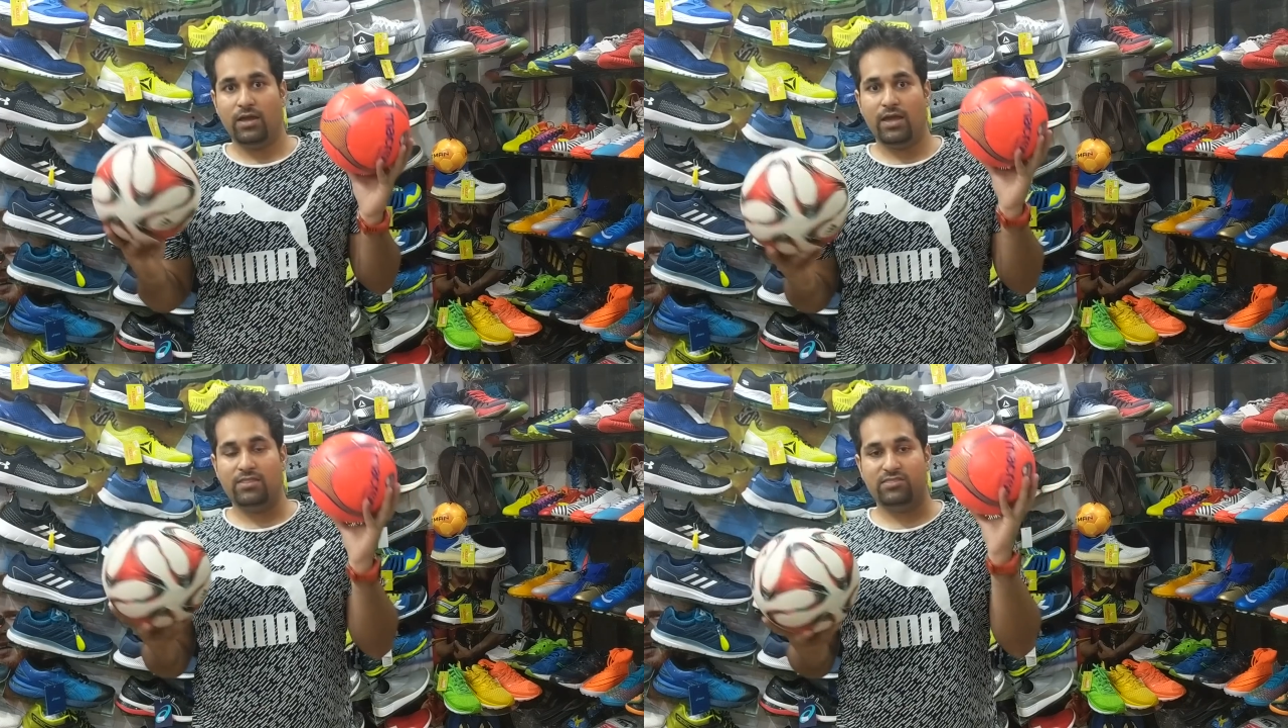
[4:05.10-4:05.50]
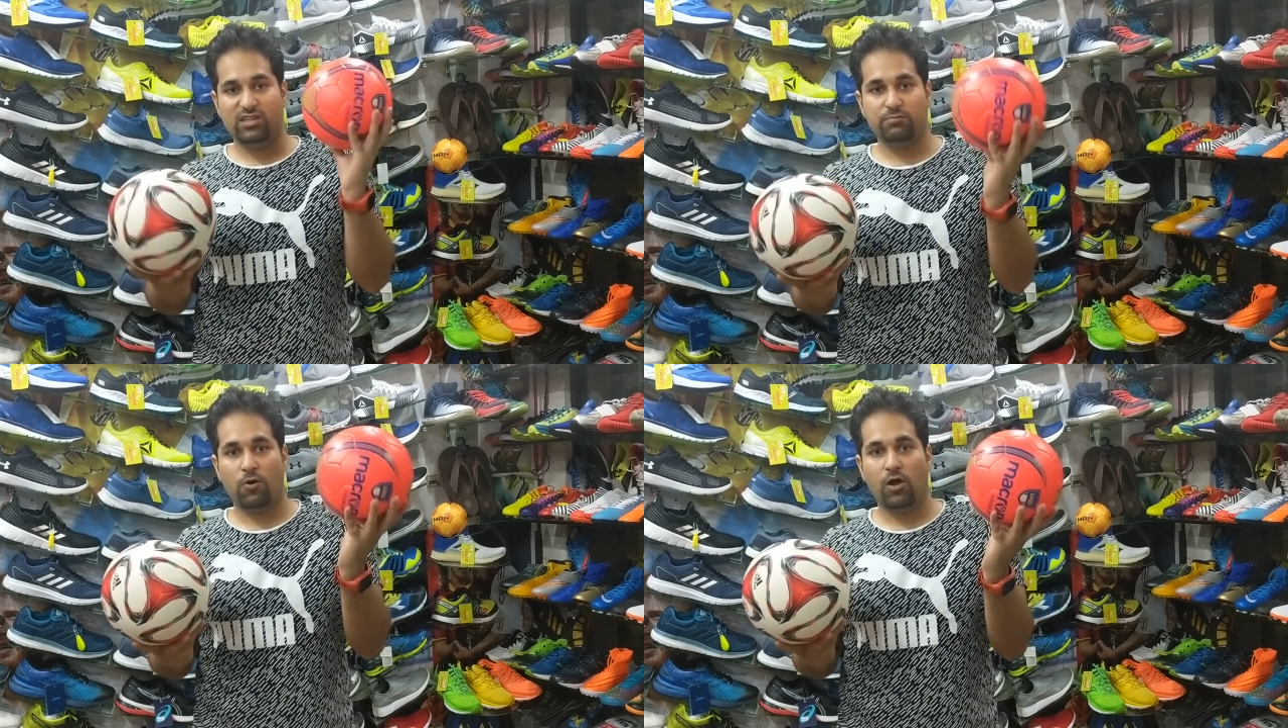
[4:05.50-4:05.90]
in
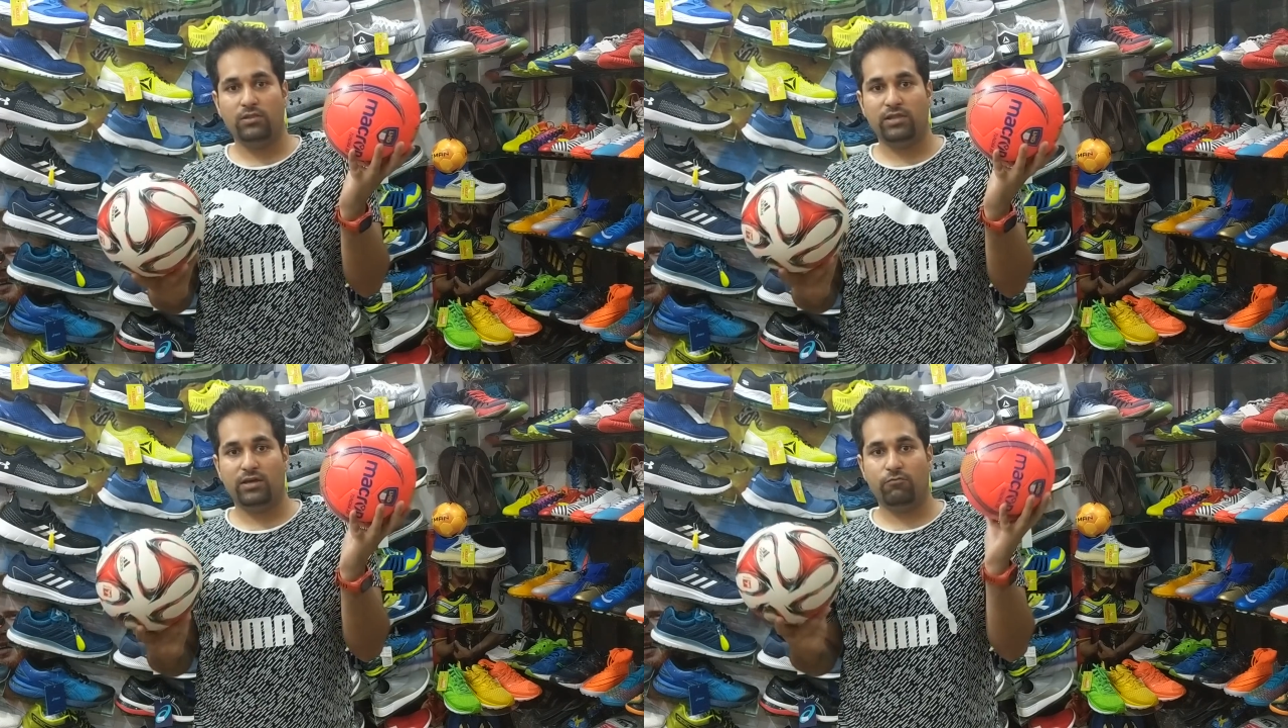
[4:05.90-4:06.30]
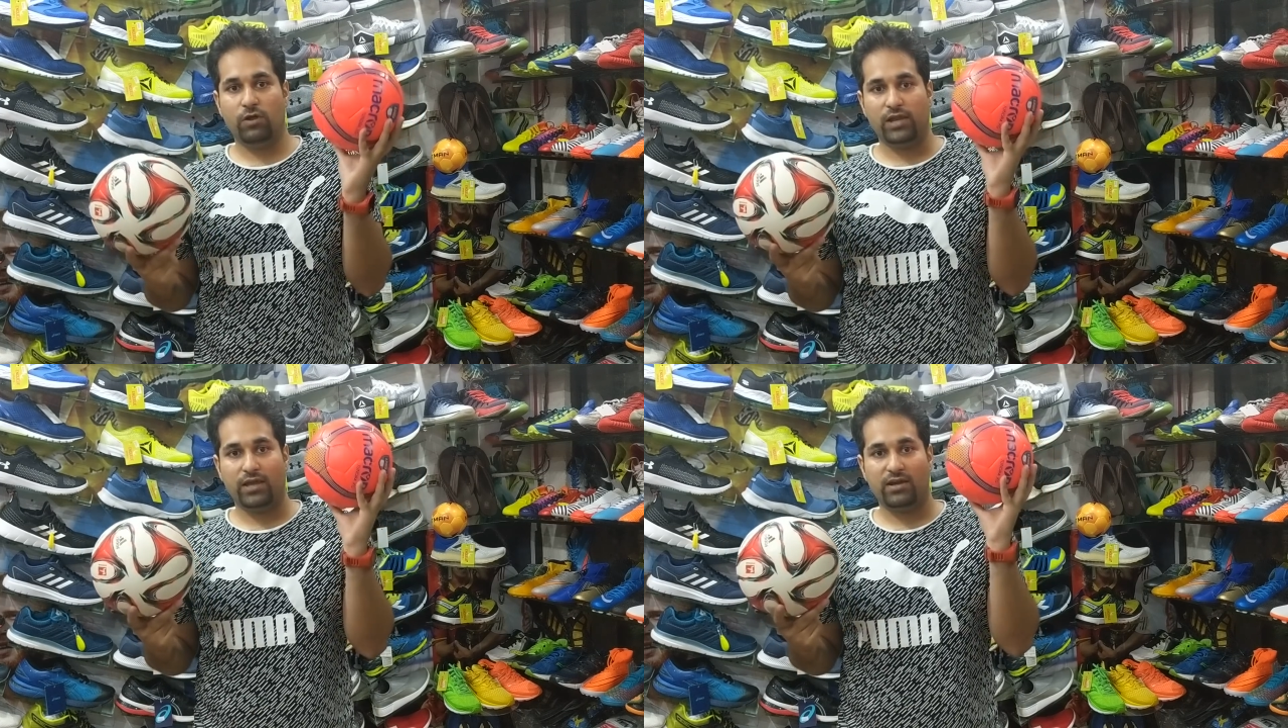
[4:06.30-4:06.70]
this ball, the
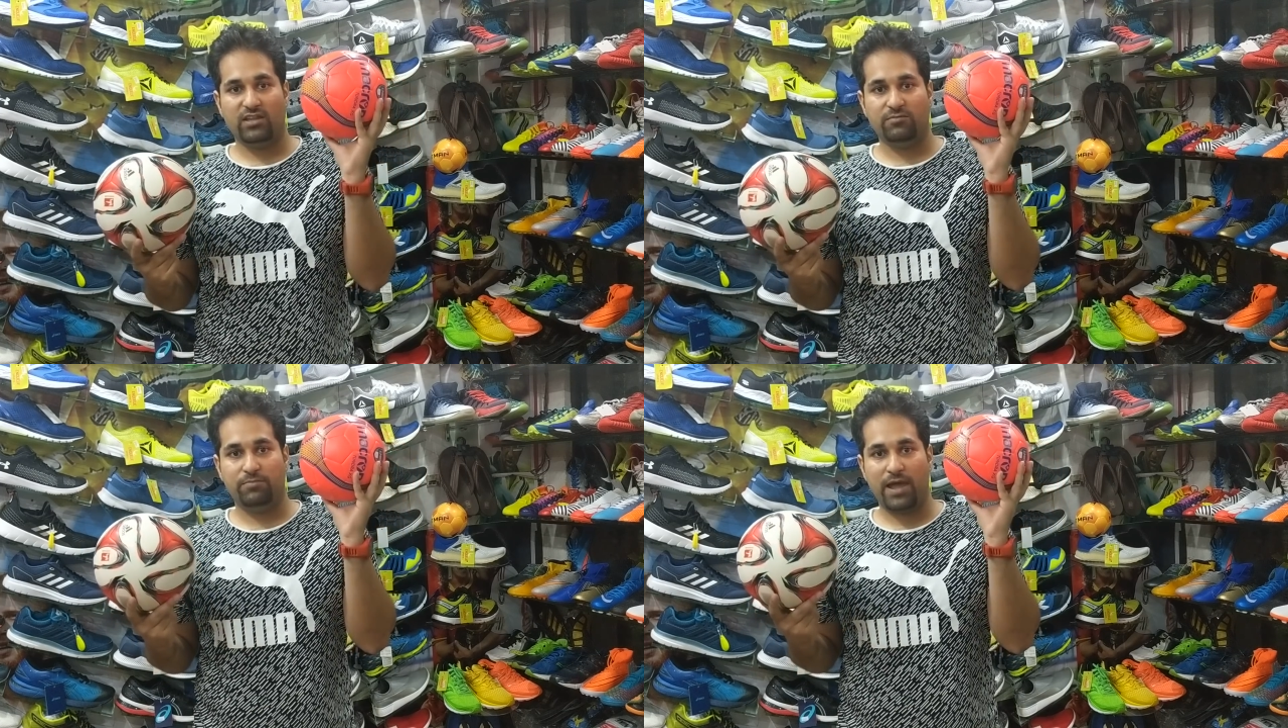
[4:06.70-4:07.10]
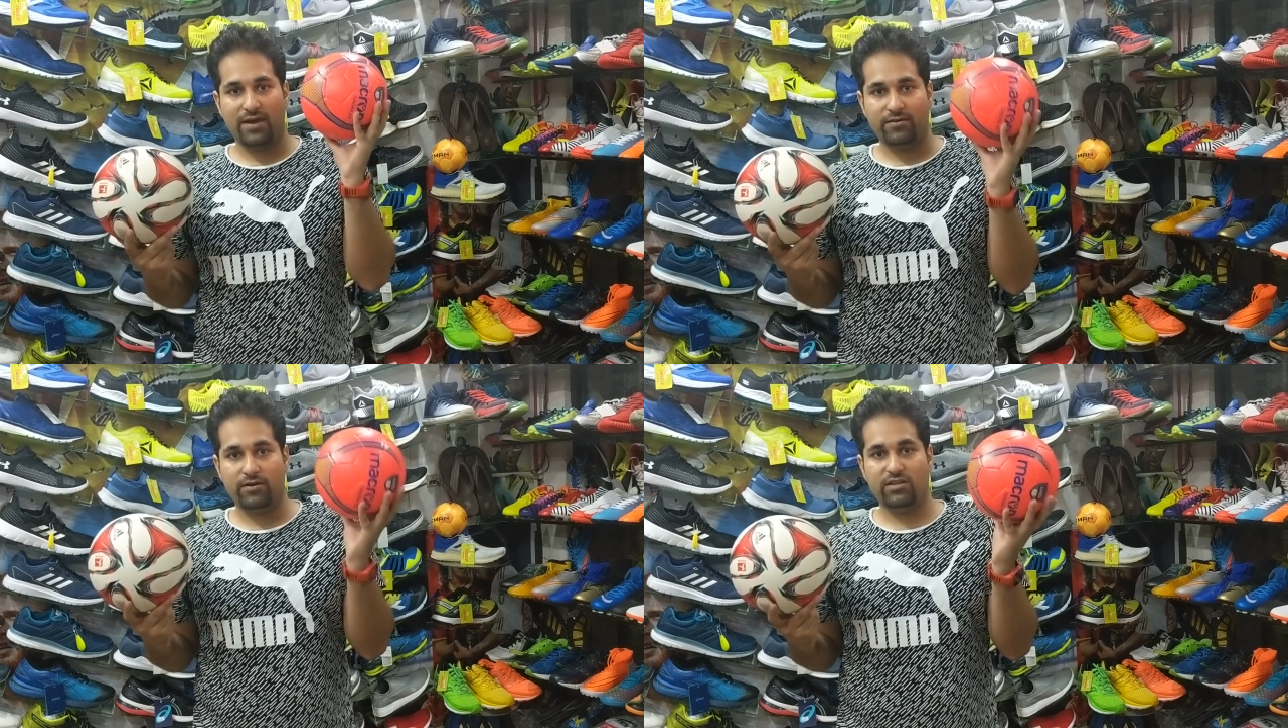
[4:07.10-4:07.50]
vulcanized
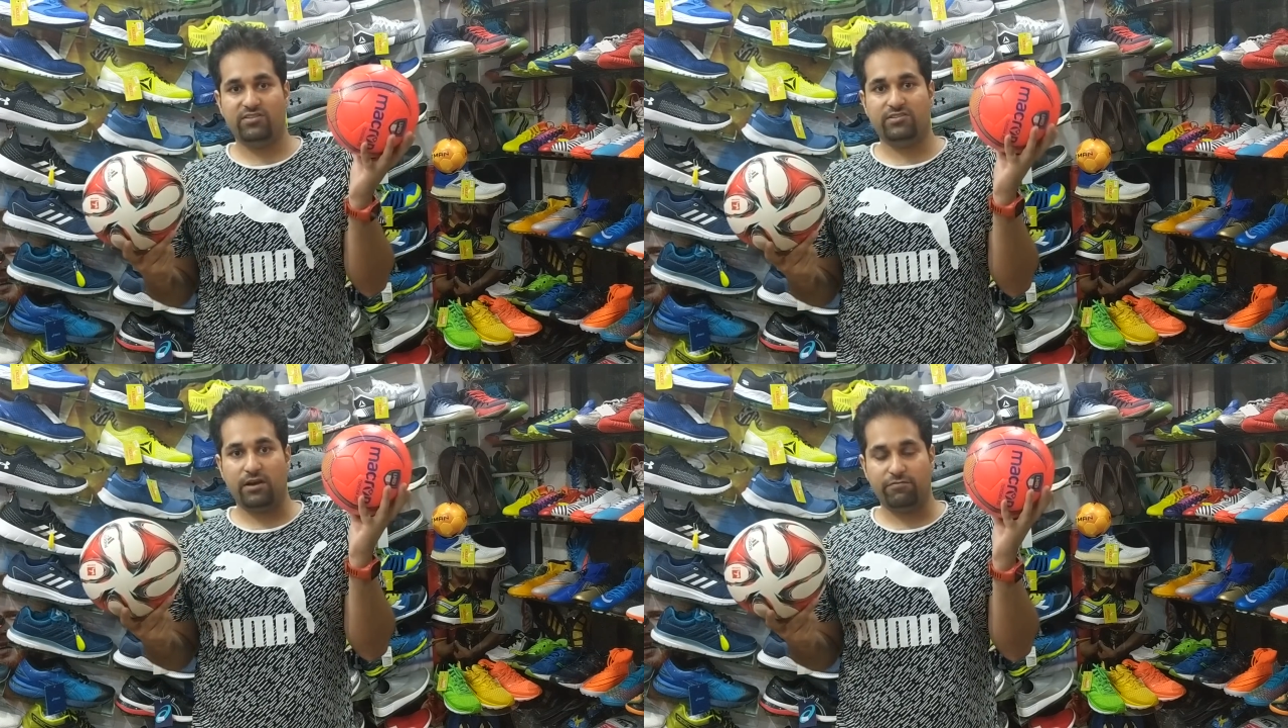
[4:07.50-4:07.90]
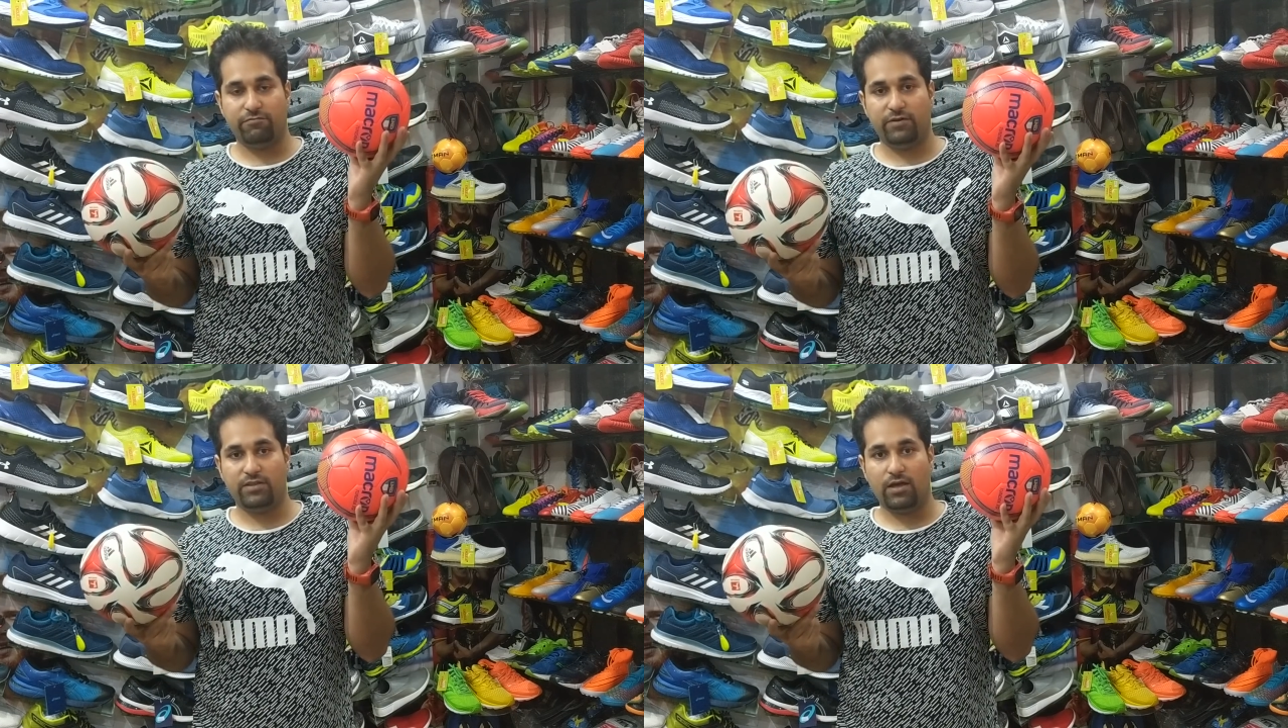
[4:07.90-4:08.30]
bladder is stuffed
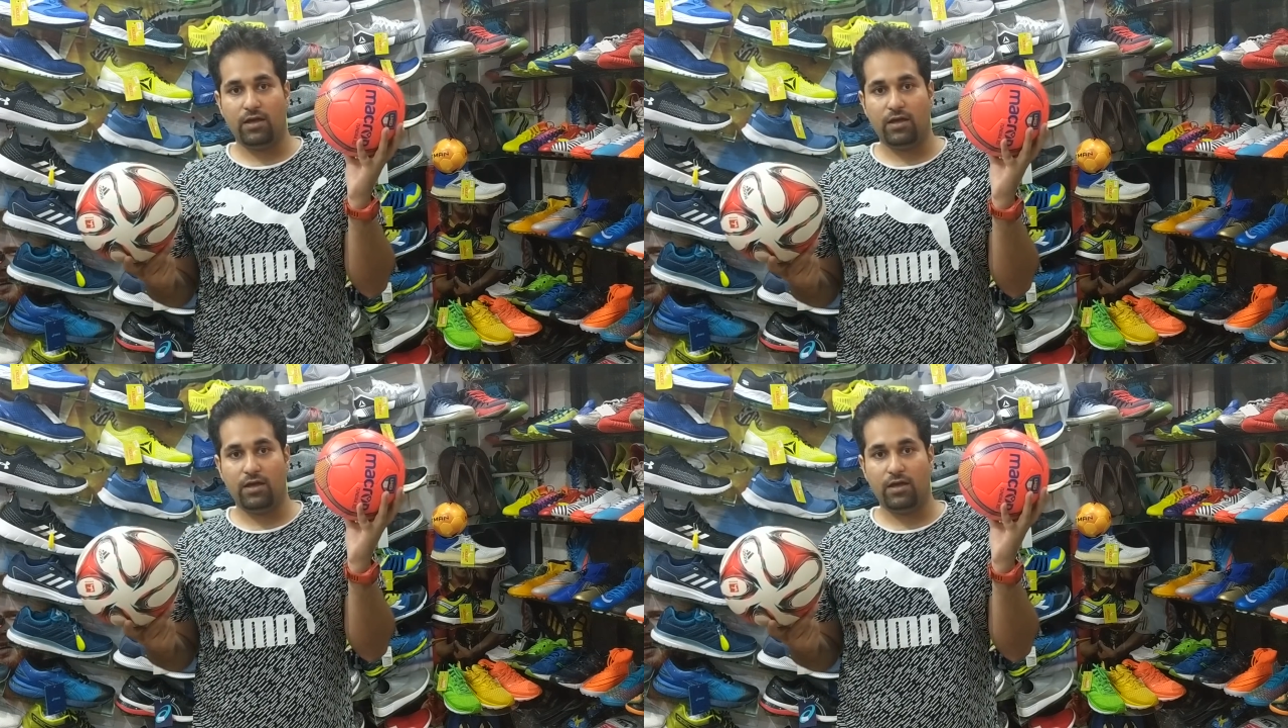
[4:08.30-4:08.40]
with